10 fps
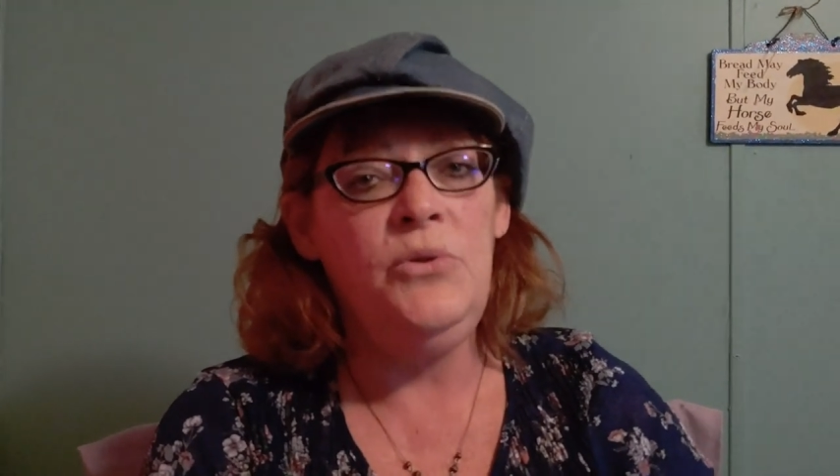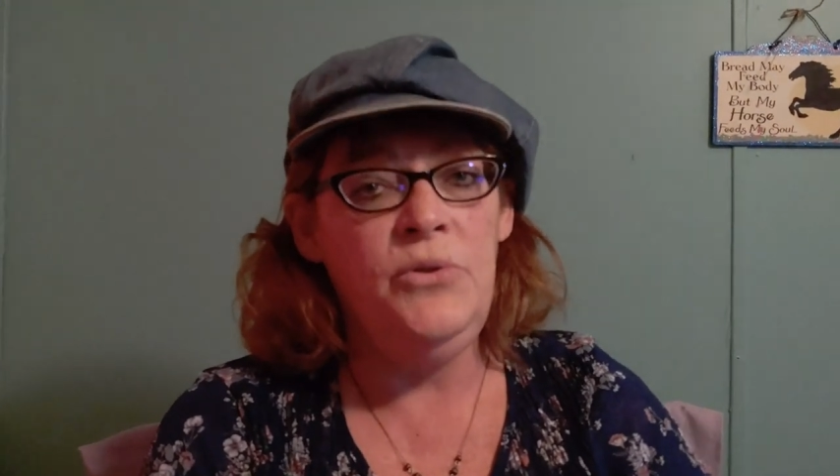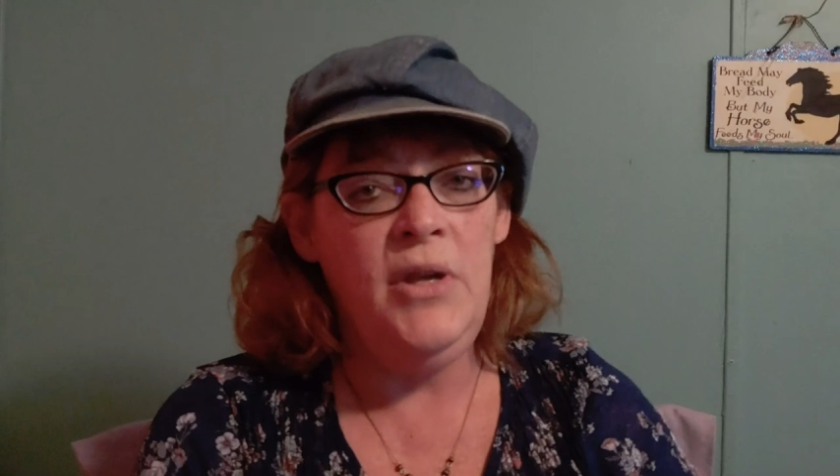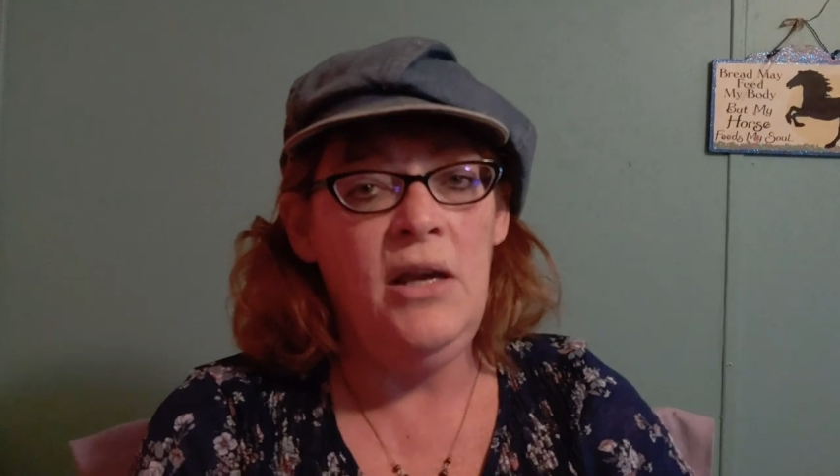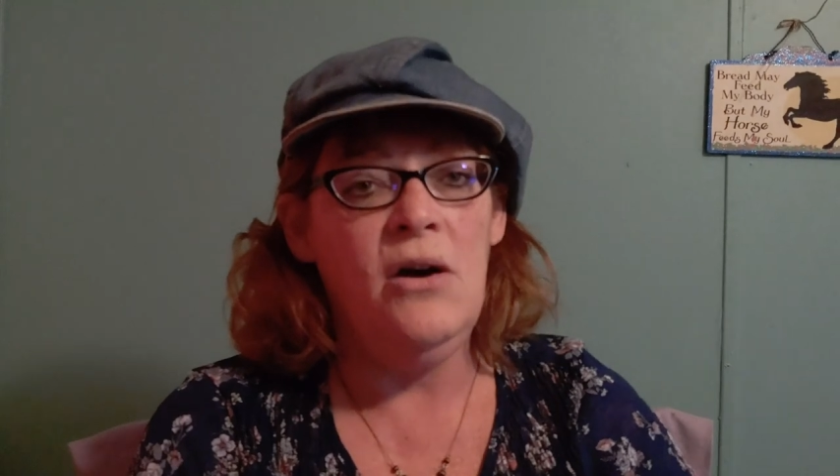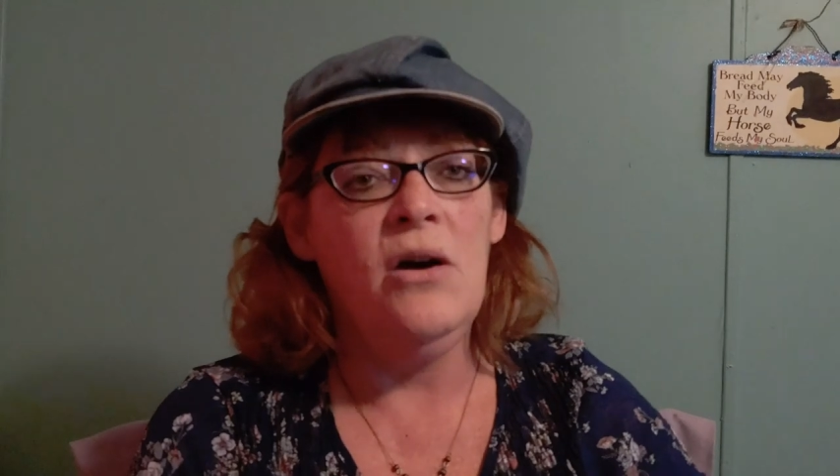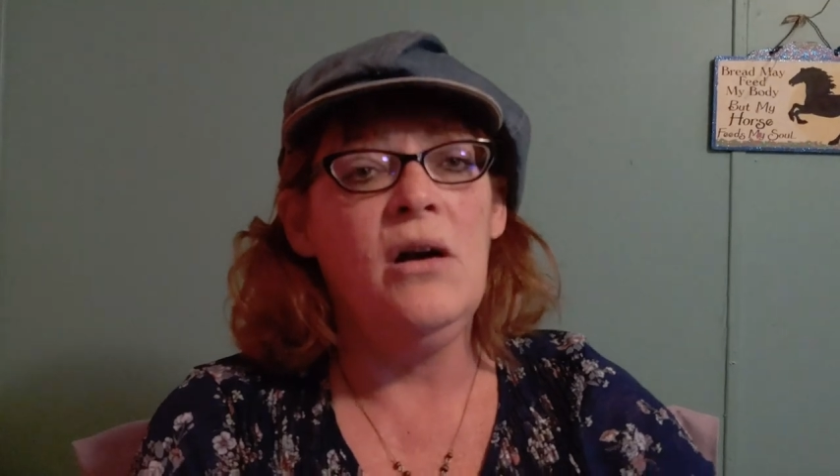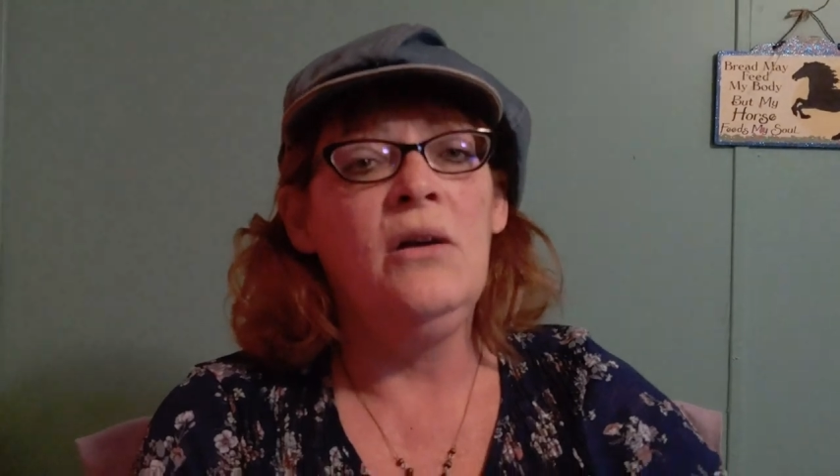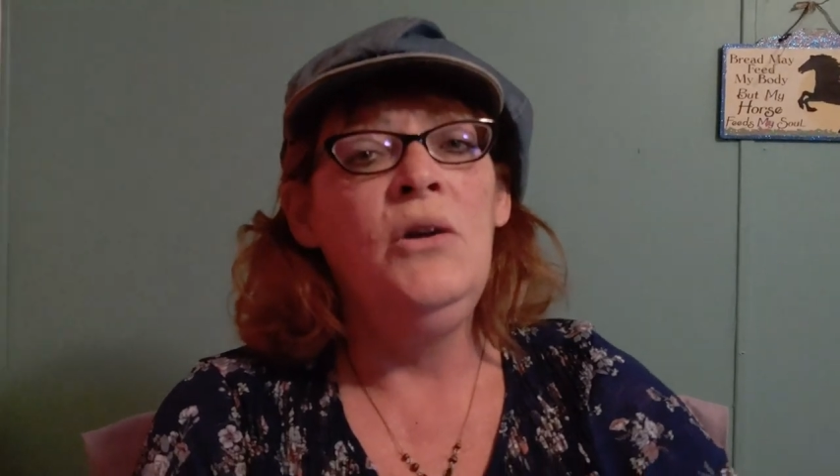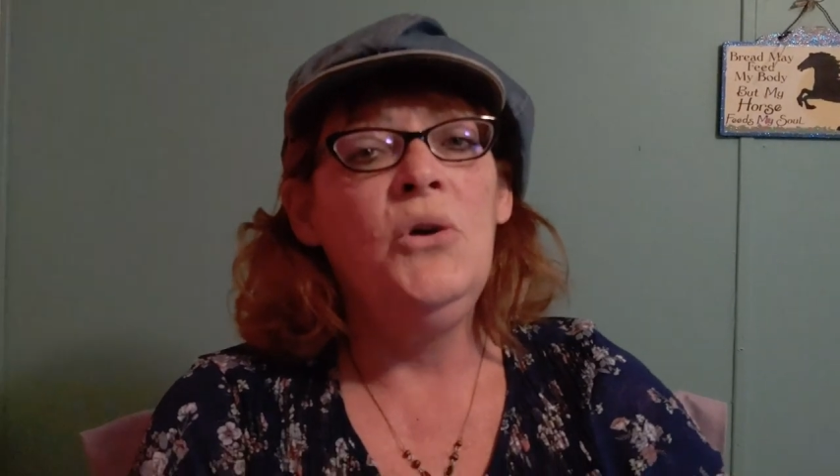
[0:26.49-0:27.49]
who they
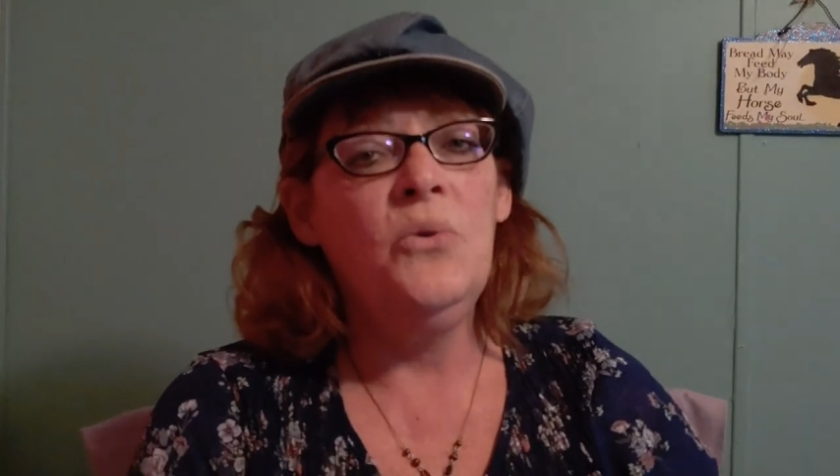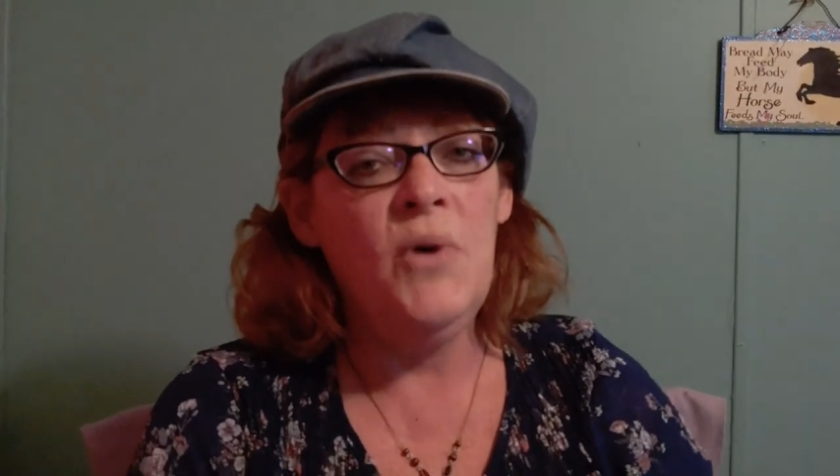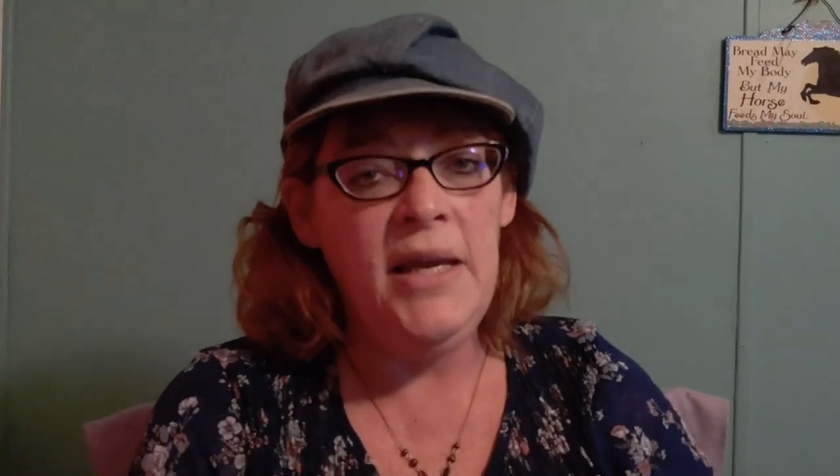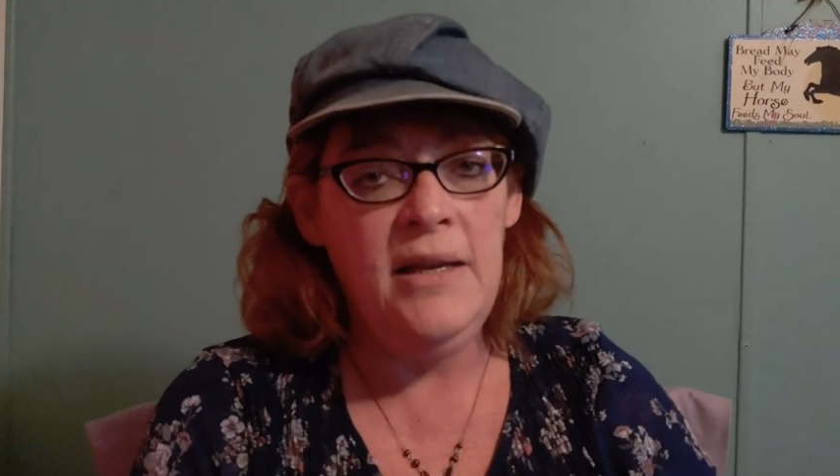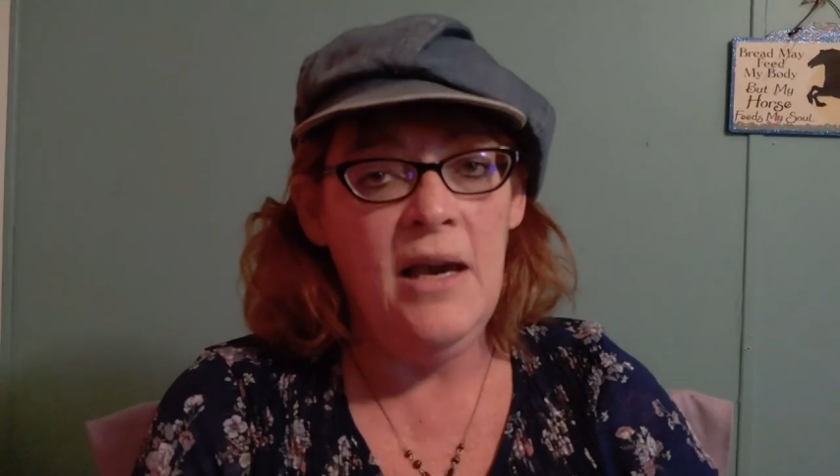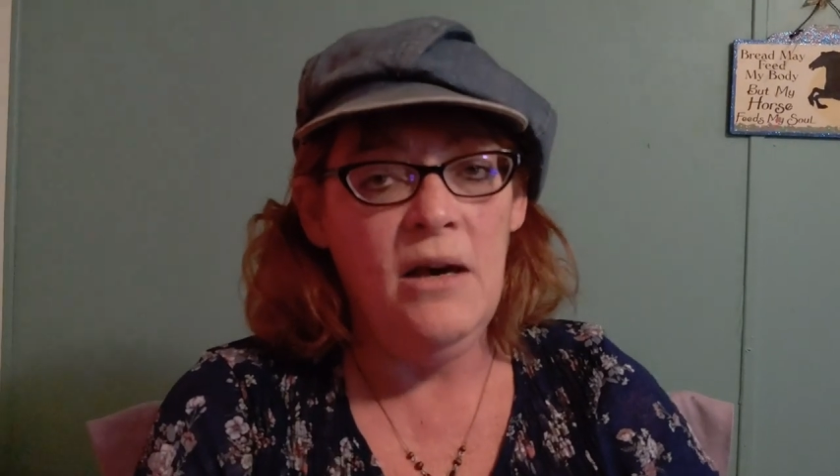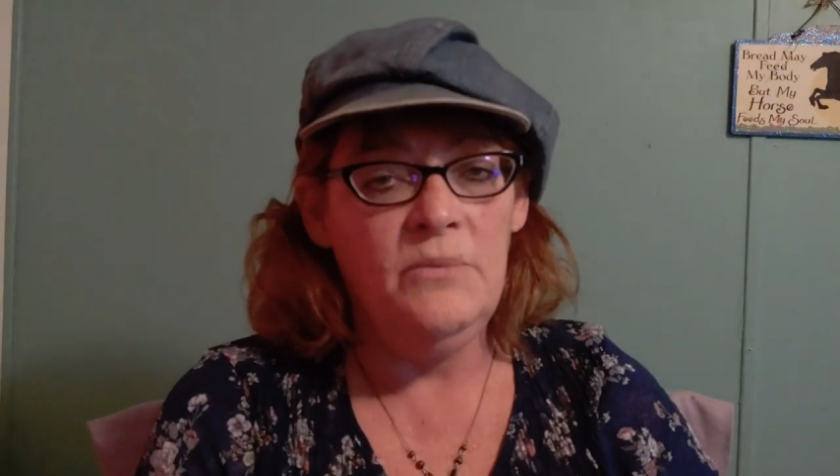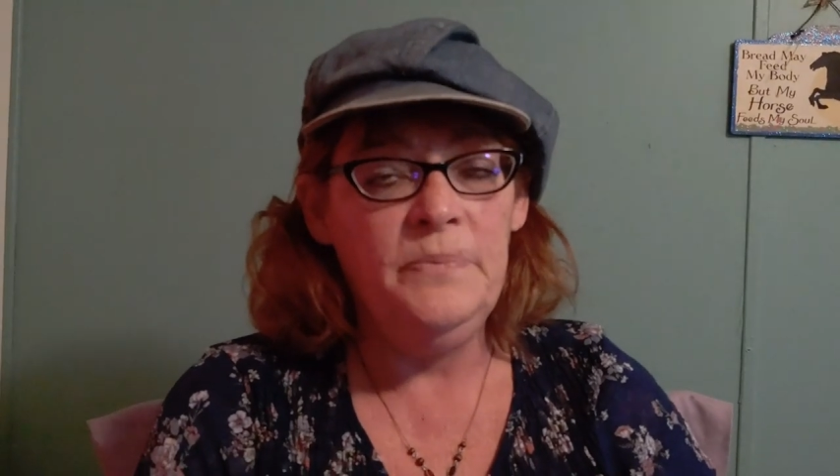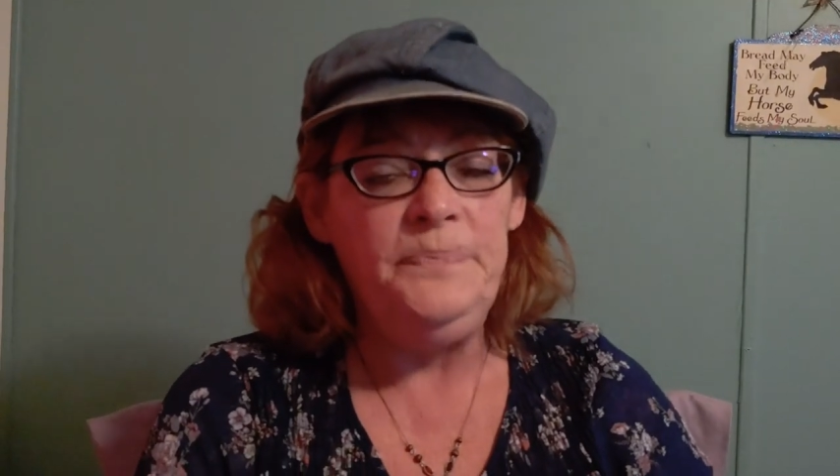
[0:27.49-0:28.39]
are right now.